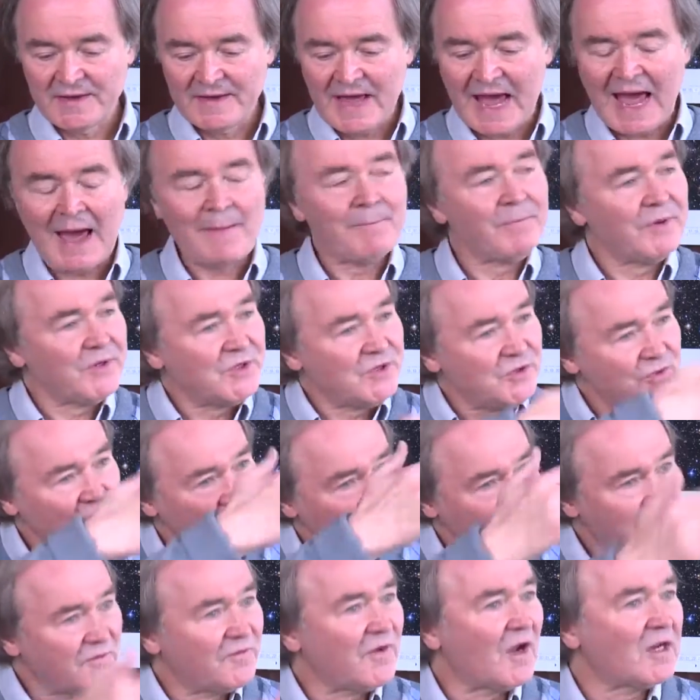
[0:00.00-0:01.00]
amplitude
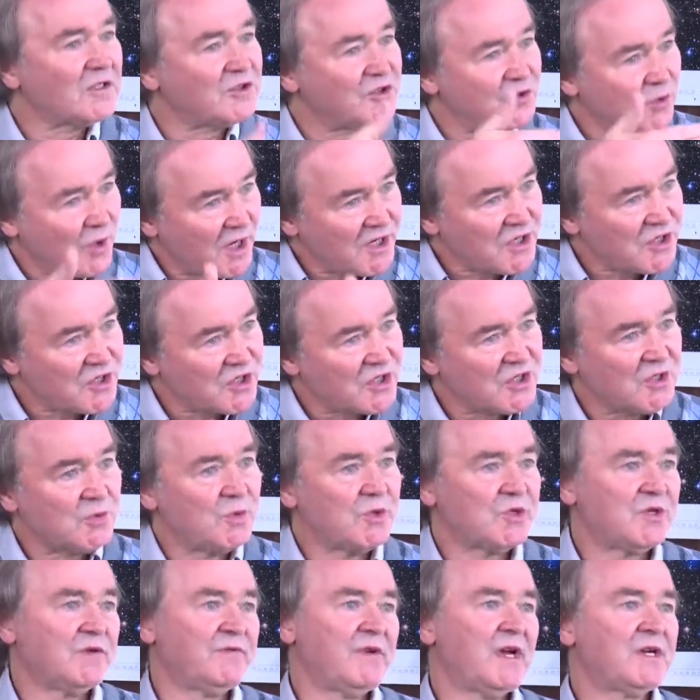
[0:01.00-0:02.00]
of the fluctuations
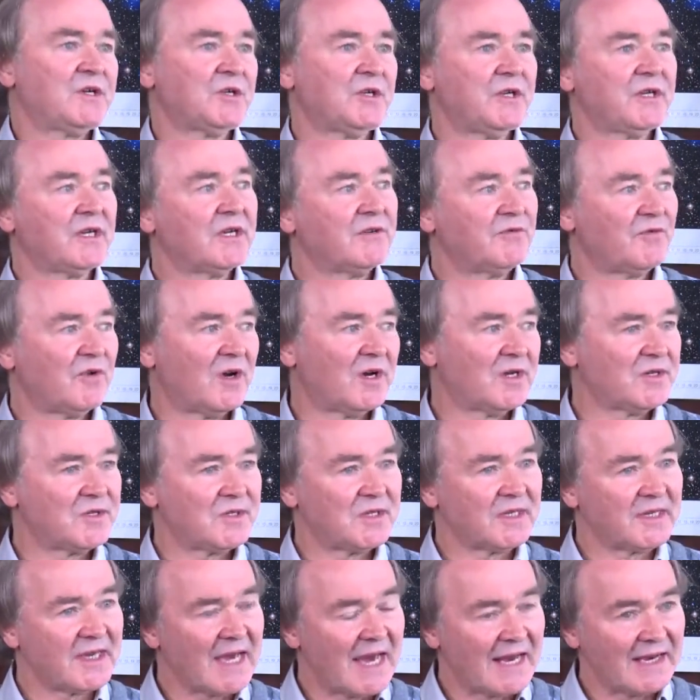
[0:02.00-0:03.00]
which eventually give rise
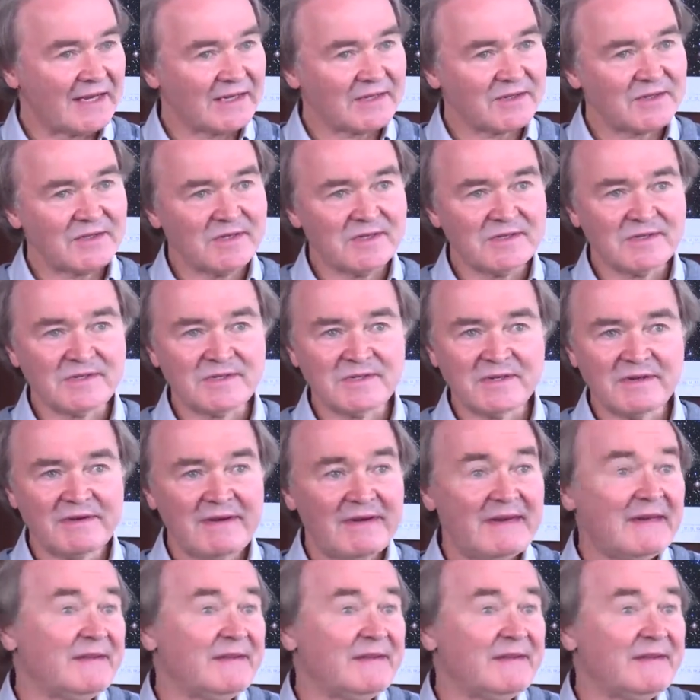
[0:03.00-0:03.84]
to galaxies,